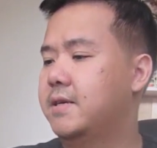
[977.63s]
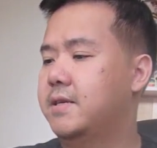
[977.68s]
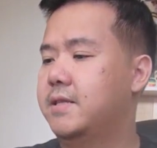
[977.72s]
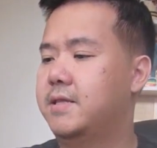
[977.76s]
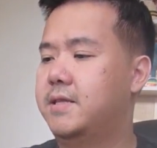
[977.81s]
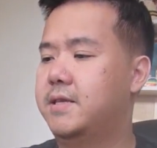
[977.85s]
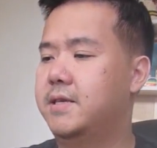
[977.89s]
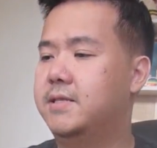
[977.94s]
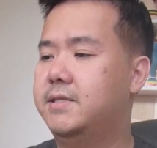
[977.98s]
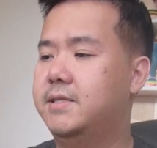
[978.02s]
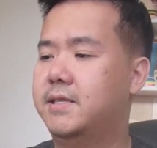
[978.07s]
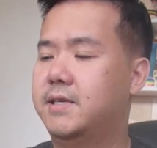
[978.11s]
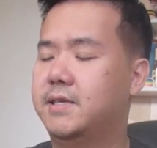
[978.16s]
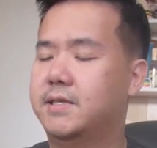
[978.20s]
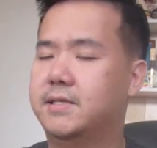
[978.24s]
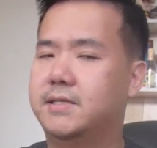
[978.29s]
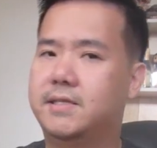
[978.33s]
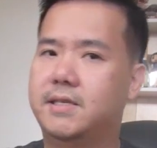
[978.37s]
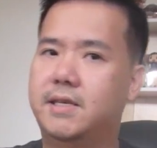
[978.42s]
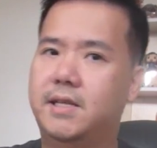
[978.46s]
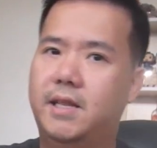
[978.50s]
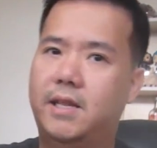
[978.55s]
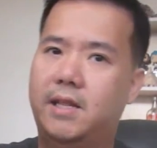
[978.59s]
This
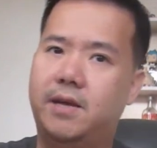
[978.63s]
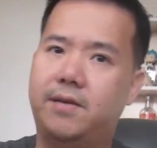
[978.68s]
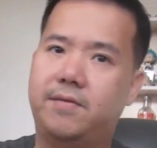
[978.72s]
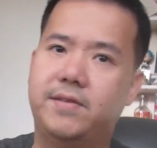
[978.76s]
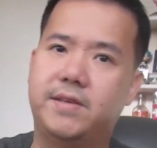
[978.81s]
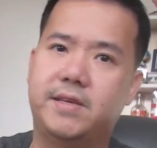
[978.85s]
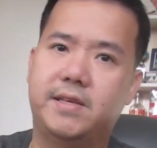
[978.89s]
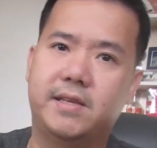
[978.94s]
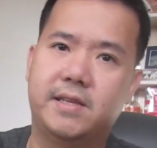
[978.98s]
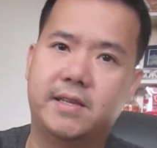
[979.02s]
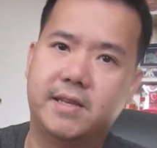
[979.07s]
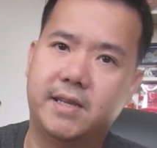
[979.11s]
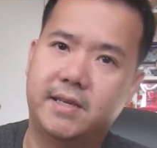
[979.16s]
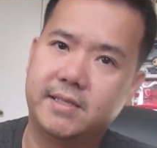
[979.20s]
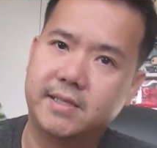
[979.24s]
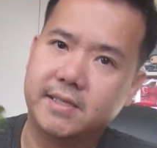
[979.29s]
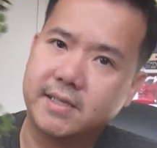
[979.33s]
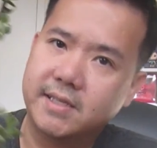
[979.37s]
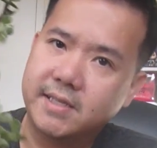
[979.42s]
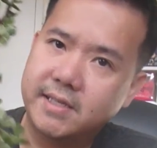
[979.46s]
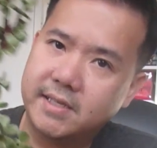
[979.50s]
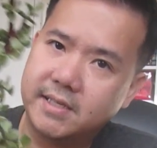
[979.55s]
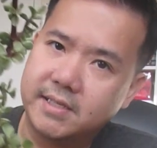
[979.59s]
looks lovely, nice
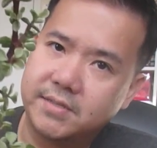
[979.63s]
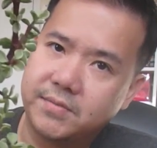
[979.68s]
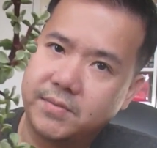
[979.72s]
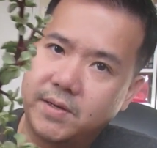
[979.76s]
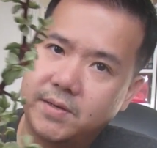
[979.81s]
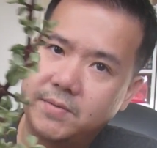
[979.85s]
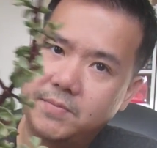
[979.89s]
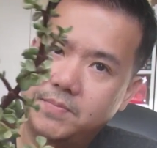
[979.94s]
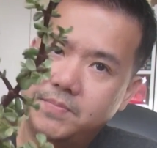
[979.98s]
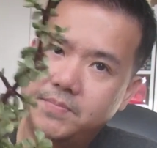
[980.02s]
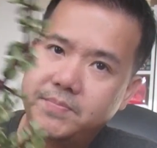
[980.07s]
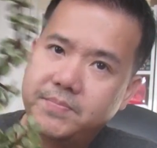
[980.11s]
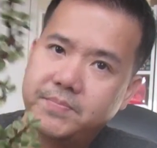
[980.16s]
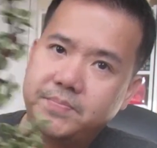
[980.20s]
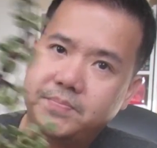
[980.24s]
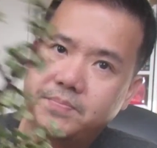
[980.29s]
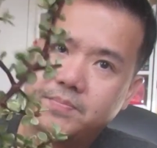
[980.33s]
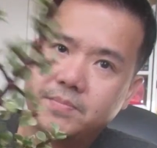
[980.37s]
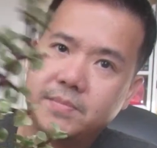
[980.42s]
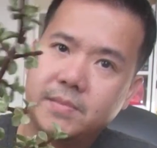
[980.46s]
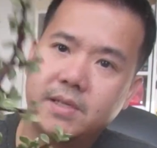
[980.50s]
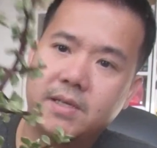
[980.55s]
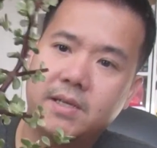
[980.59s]
and clean as well.
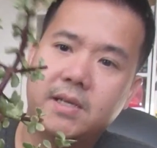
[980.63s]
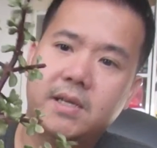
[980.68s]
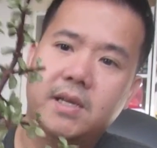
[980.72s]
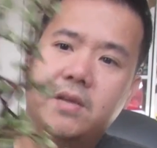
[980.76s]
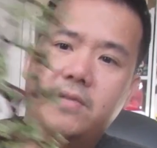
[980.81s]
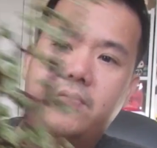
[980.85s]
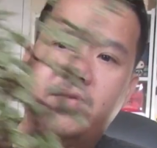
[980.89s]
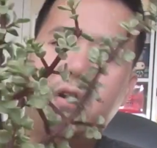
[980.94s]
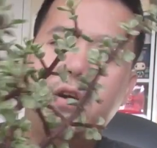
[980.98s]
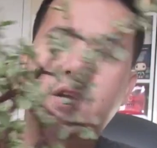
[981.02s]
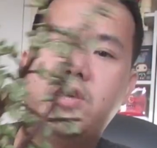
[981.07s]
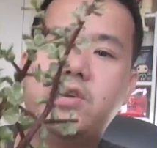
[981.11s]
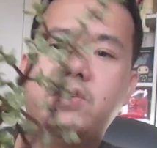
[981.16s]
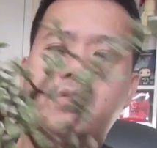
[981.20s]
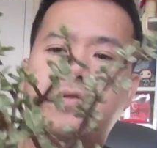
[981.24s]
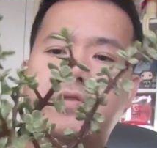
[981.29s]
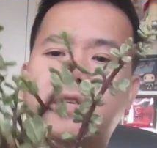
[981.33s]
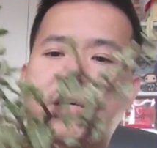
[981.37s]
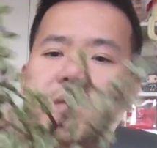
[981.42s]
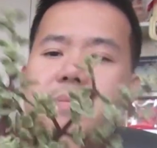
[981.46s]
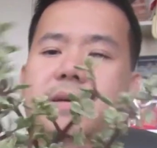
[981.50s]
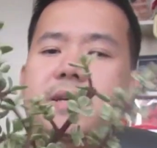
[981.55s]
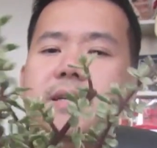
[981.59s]
Very
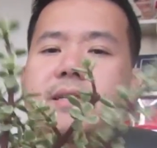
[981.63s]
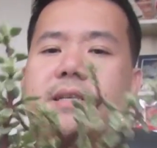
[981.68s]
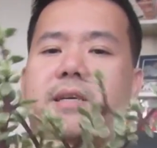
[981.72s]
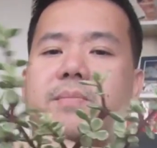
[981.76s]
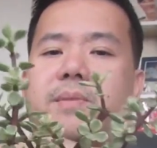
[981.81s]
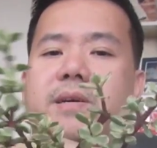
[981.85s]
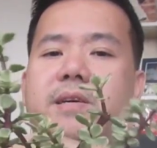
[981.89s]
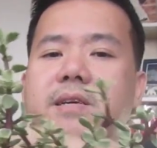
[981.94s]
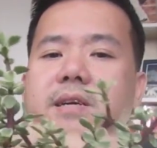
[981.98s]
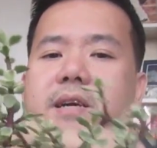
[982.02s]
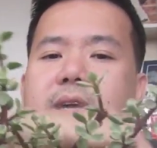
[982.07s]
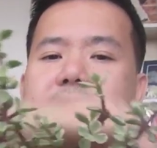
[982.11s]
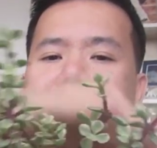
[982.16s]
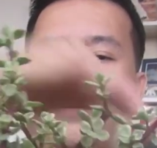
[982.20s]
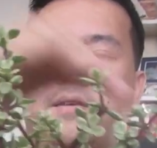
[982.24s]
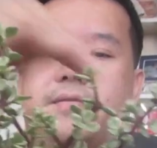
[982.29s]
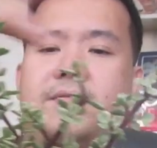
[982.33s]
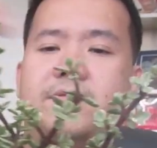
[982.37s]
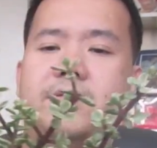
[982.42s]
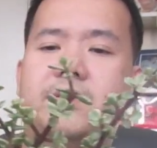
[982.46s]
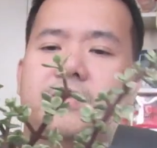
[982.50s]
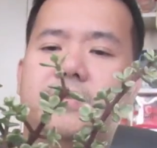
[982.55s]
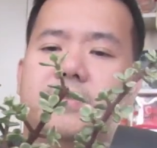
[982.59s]
huge. I might cut
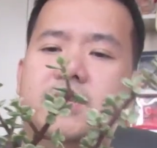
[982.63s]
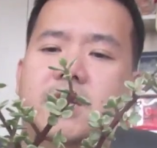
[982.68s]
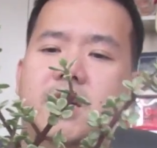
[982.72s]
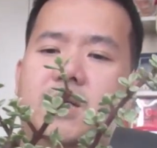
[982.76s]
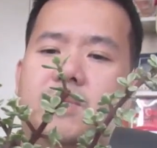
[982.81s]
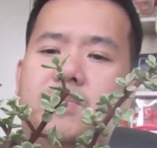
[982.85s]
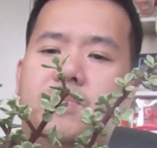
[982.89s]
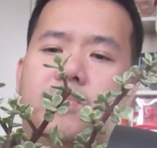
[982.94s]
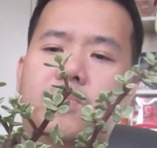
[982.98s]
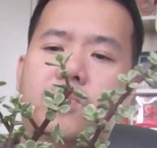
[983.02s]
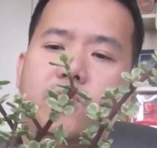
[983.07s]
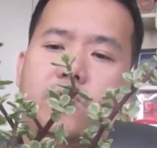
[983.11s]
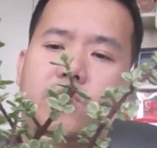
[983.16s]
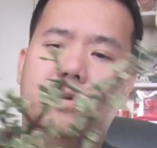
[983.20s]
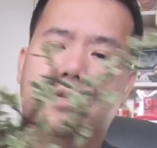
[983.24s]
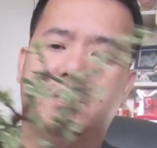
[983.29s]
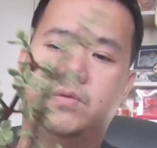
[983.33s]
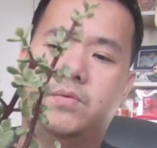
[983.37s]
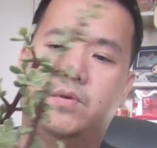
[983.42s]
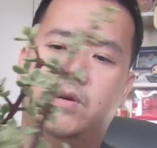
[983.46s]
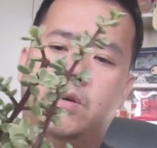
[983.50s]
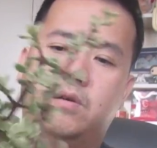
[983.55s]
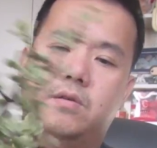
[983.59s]
off at the top more
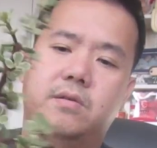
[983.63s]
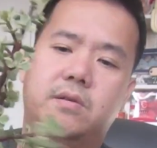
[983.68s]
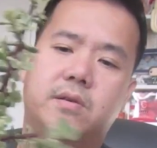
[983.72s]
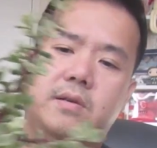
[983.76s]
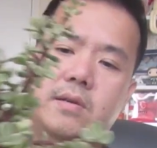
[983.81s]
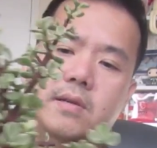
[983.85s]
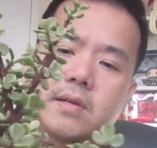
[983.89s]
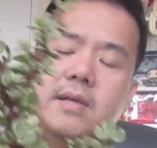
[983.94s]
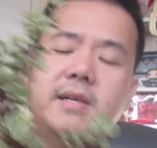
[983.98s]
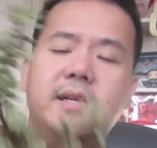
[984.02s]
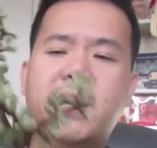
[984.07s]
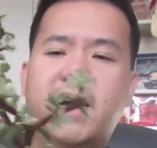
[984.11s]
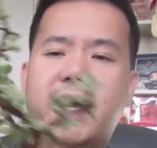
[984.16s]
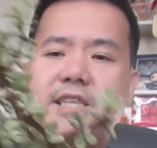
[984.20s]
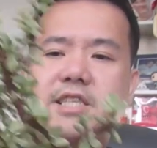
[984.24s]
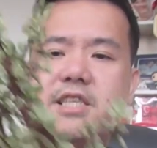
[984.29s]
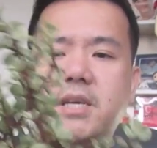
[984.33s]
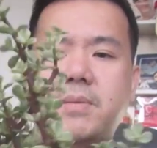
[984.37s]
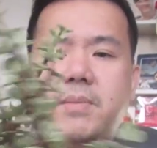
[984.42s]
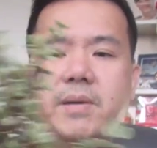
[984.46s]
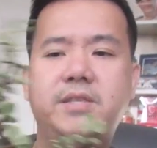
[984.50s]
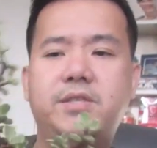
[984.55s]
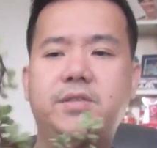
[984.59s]
as well.
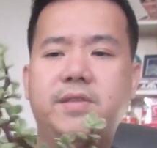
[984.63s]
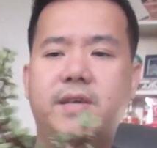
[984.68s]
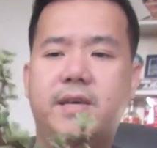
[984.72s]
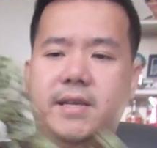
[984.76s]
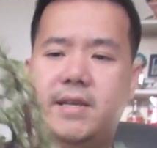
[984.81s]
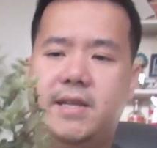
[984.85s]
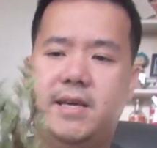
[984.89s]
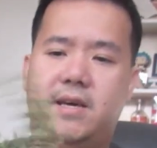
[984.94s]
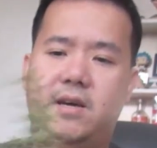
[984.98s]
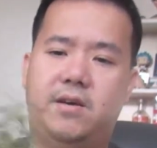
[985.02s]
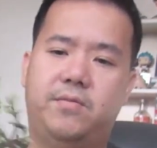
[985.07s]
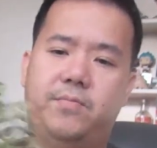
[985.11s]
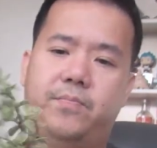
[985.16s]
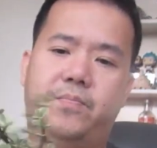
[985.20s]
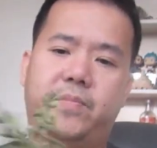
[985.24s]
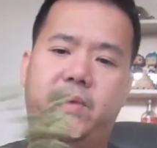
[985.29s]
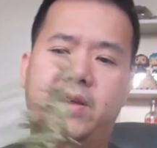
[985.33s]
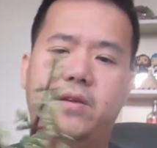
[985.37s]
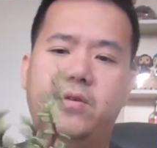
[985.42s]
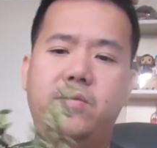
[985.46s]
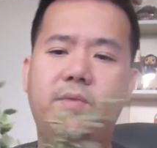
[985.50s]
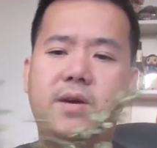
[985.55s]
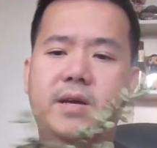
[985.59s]
Actually, I might do that now.
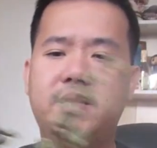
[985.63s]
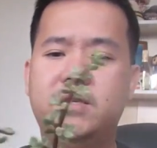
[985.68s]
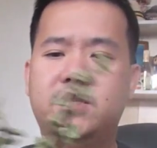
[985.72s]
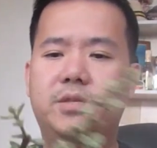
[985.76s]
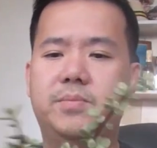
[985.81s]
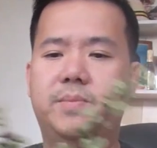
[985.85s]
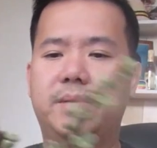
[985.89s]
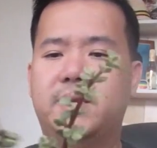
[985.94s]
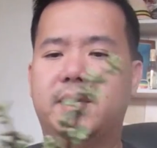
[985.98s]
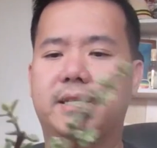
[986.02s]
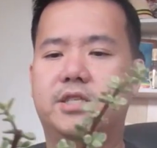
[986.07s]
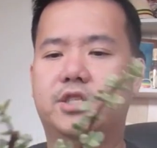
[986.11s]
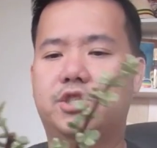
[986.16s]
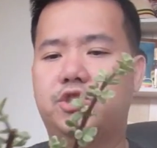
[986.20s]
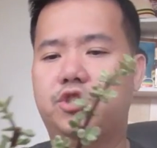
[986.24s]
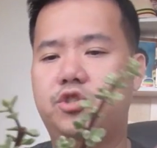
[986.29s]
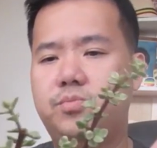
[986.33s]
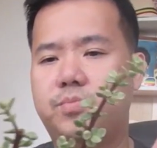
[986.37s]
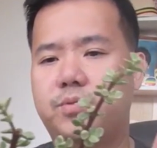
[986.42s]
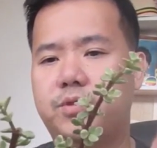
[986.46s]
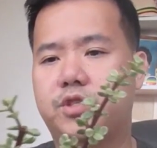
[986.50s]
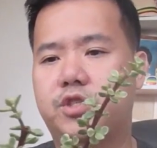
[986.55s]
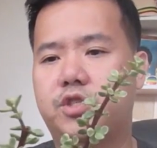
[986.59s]
I don't want it to be like
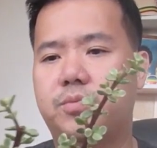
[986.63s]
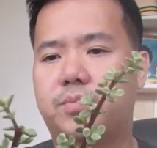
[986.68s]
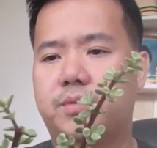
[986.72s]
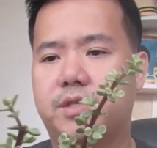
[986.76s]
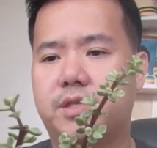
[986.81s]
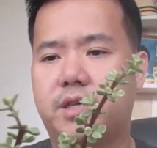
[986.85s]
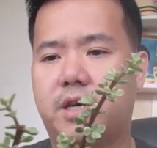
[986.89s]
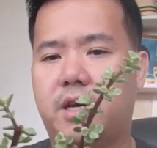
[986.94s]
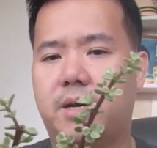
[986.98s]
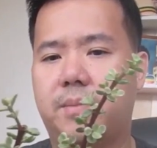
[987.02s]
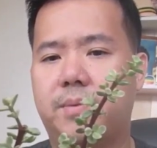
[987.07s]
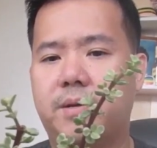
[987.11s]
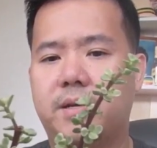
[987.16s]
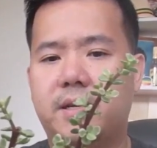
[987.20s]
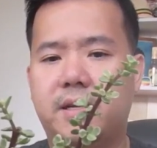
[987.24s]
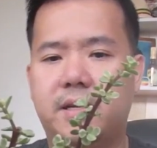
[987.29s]
super top